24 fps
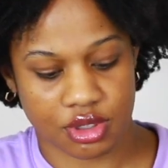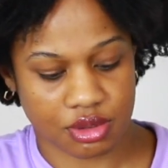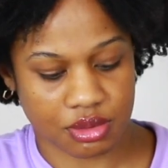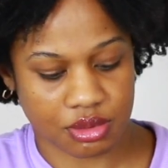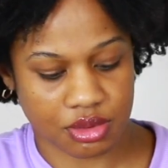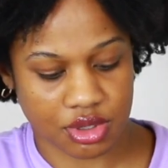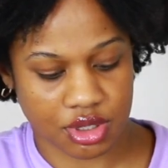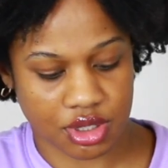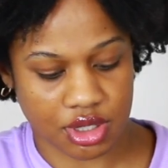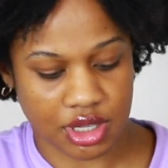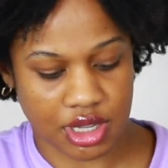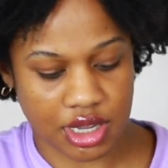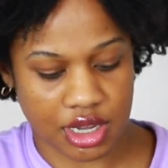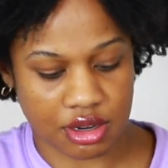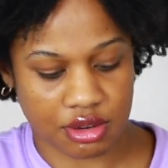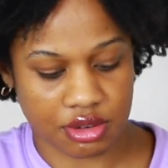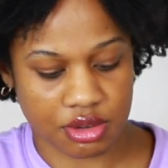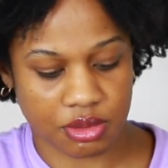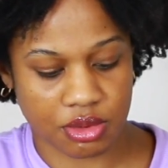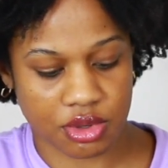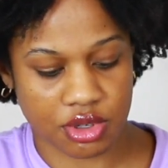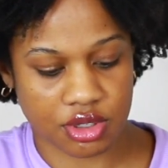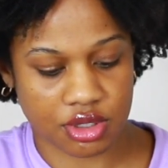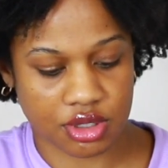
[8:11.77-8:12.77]
We'll see how
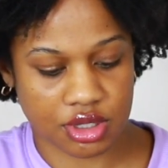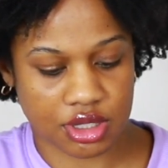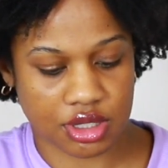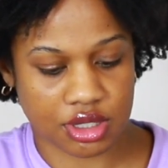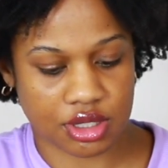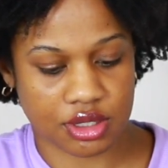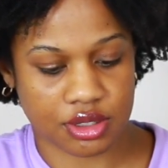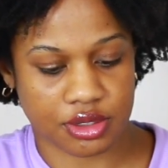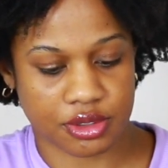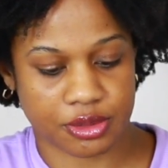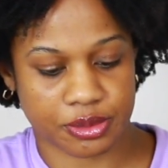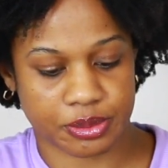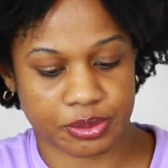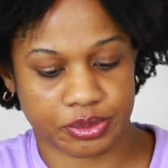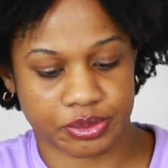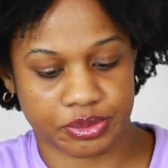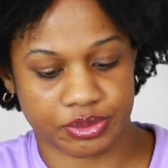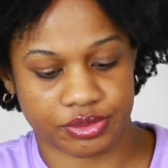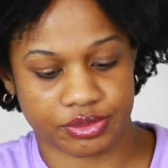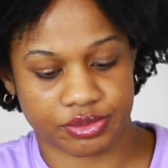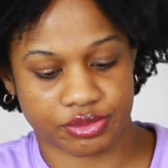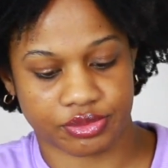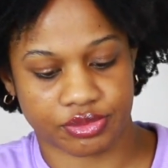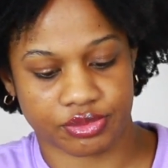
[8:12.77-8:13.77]
it works
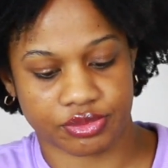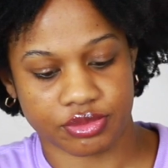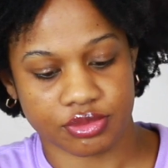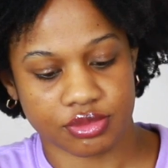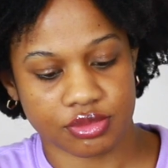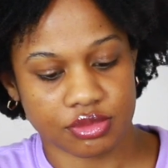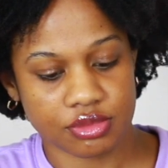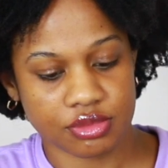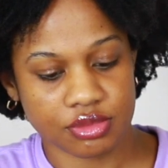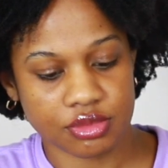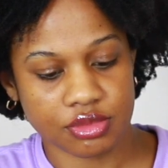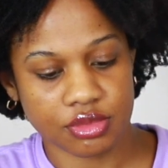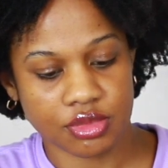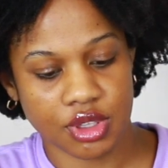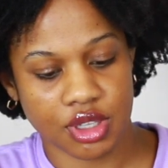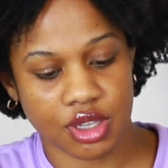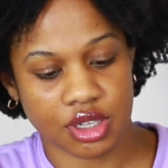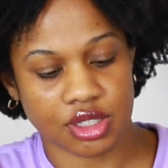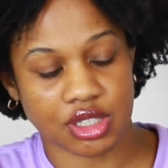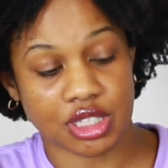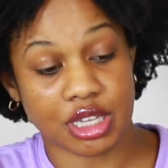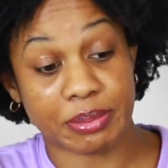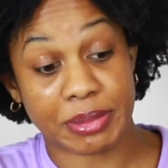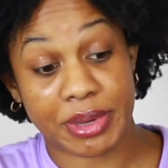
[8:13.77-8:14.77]

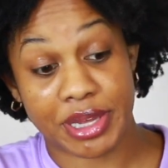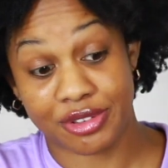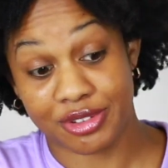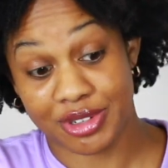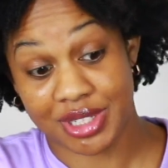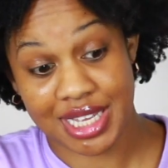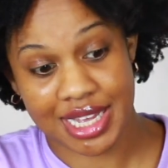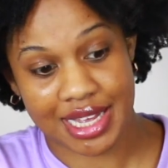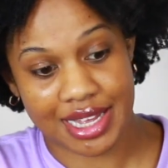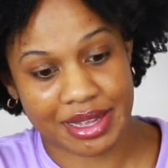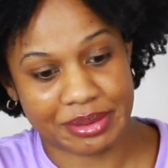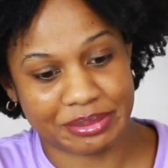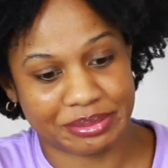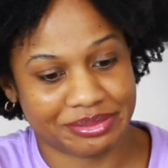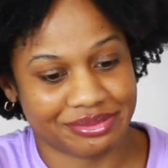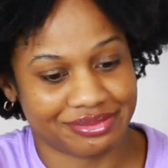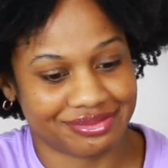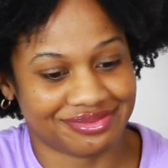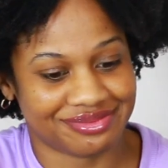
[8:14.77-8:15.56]
some other time.